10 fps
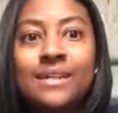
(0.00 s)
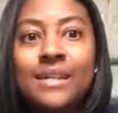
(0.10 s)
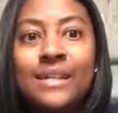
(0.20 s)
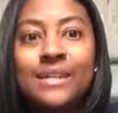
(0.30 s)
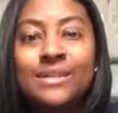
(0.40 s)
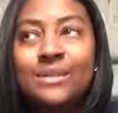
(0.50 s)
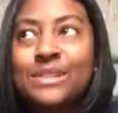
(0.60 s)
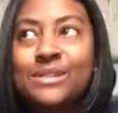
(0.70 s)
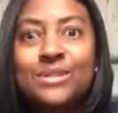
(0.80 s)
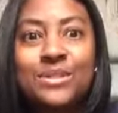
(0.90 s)
like, what
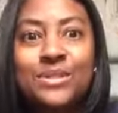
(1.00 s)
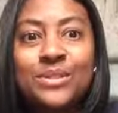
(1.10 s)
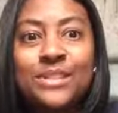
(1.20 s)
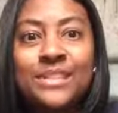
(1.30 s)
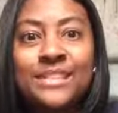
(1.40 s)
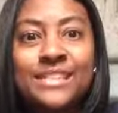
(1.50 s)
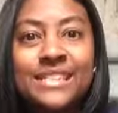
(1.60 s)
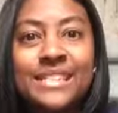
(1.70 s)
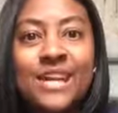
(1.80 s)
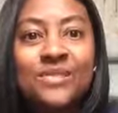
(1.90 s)
is going on? Is
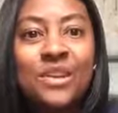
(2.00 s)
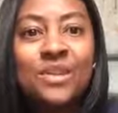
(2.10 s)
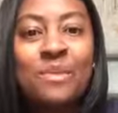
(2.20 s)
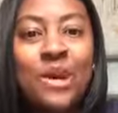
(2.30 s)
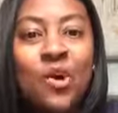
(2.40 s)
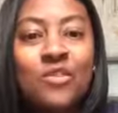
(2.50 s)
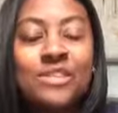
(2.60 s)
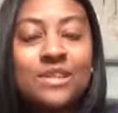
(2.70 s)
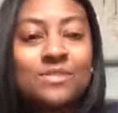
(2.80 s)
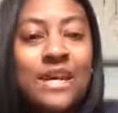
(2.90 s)
this ever gonna be over?
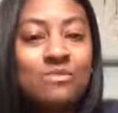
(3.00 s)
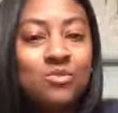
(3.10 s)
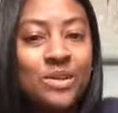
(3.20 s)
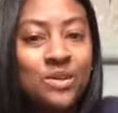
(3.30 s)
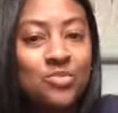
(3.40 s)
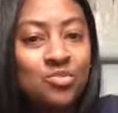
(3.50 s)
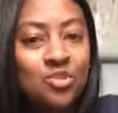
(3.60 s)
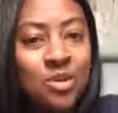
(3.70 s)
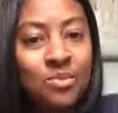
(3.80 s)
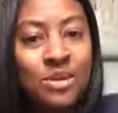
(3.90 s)
Sometimes when we go through
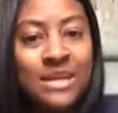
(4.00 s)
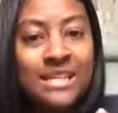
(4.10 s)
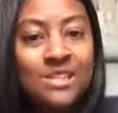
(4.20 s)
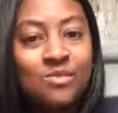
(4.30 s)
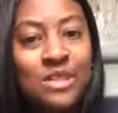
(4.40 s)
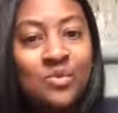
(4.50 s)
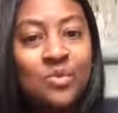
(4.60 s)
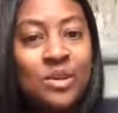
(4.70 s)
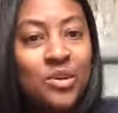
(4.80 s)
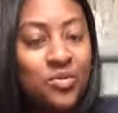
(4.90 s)
trouble, sometimes
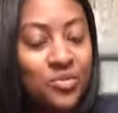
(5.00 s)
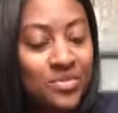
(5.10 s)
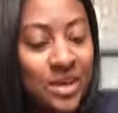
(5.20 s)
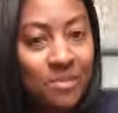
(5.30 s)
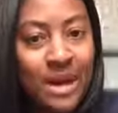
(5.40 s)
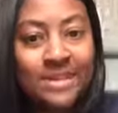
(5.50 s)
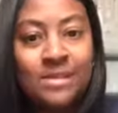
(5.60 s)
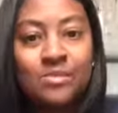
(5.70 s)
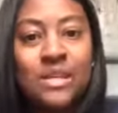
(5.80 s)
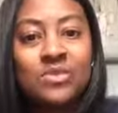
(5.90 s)
when we go through setbacks,
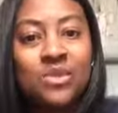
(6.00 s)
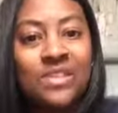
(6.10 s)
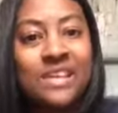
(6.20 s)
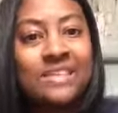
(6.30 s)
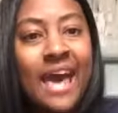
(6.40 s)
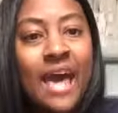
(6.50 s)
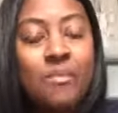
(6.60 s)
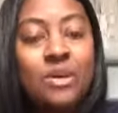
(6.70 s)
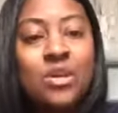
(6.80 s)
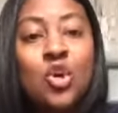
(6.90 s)
sometimes when things
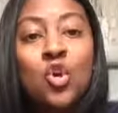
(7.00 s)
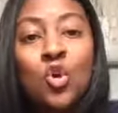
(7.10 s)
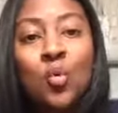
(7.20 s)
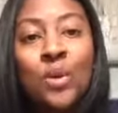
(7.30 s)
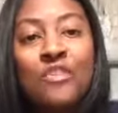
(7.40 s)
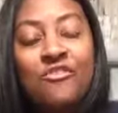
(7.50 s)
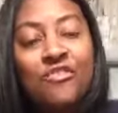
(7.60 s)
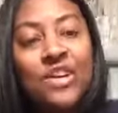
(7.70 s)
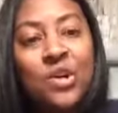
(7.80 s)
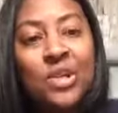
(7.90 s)
happen, we
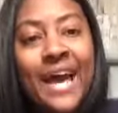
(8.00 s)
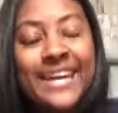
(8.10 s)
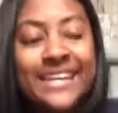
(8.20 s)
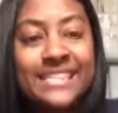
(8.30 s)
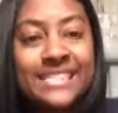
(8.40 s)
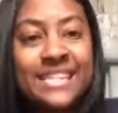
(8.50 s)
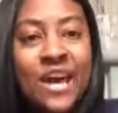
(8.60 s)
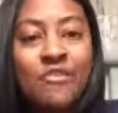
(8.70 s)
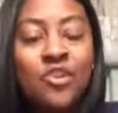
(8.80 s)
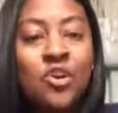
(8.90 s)
feel like it's
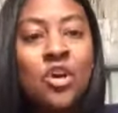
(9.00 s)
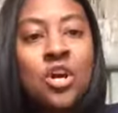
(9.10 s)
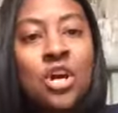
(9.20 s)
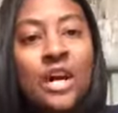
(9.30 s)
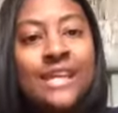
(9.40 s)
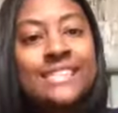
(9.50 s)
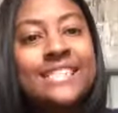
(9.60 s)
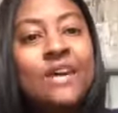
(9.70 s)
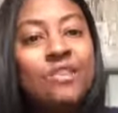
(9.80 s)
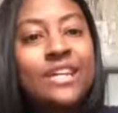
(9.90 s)
never It's
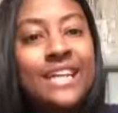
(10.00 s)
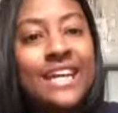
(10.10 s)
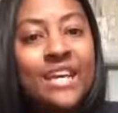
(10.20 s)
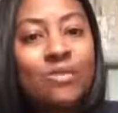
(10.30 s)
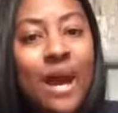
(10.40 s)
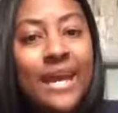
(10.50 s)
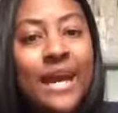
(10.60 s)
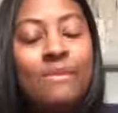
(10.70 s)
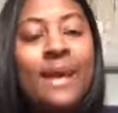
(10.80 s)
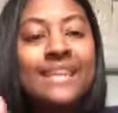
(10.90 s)
never going to end, right?
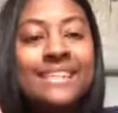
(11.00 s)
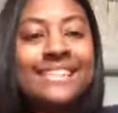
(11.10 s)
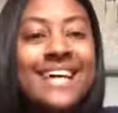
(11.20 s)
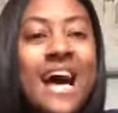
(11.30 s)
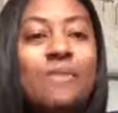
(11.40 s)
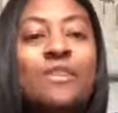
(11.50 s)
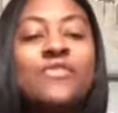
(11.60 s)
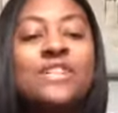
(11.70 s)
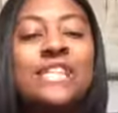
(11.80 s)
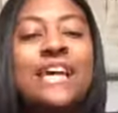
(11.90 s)
I mean, at the time,
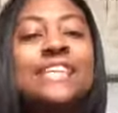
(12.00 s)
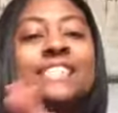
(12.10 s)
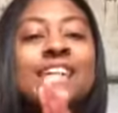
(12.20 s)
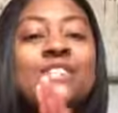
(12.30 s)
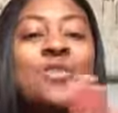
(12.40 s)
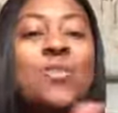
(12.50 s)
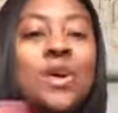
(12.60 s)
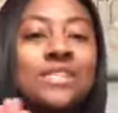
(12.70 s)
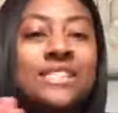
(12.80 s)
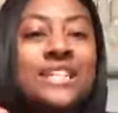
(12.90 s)
it feels like it's like the
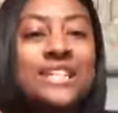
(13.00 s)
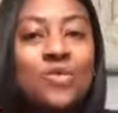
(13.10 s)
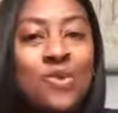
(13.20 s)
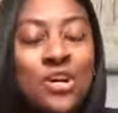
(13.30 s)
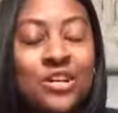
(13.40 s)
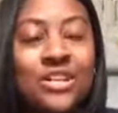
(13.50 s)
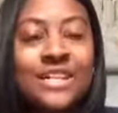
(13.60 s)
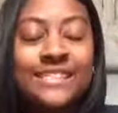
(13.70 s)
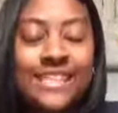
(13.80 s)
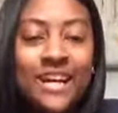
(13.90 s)
worst thing in the world.
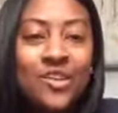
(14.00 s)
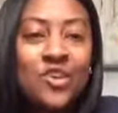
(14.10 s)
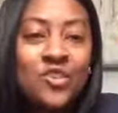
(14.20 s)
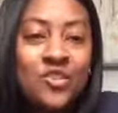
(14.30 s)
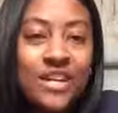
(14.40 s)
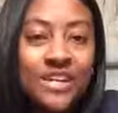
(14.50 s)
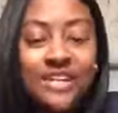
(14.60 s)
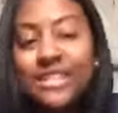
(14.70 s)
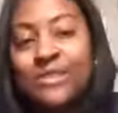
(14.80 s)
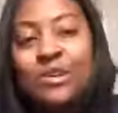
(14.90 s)
Now,
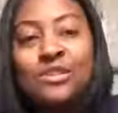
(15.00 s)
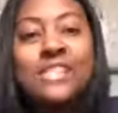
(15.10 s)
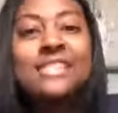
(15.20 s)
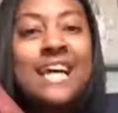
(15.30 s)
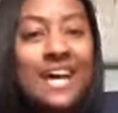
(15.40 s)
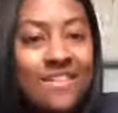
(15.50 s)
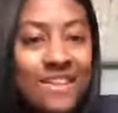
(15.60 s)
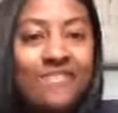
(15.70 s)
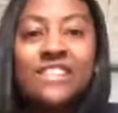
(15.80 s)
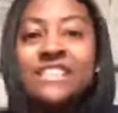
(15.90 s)
granted, most of the time,
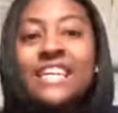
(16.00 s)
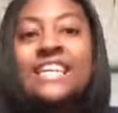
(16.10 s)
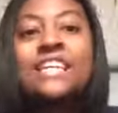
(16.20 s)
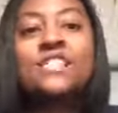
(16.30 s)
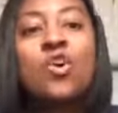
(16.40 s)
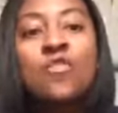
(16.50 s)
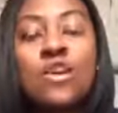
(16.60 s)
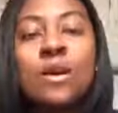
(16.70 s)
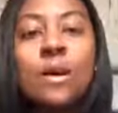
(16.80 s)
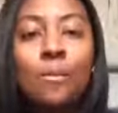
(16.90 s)
eventually it is
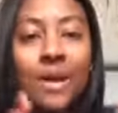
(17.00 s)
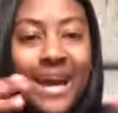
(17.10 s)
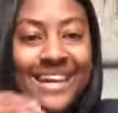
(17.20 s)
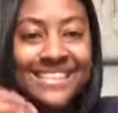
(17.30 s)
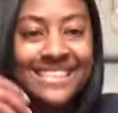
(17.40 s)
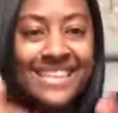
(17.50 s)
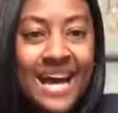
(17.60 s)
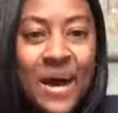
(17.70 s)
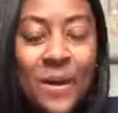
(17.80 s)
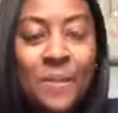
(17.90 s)
over. But at the
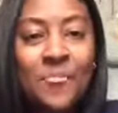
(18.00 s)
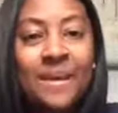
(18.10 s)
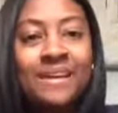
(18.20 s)
time,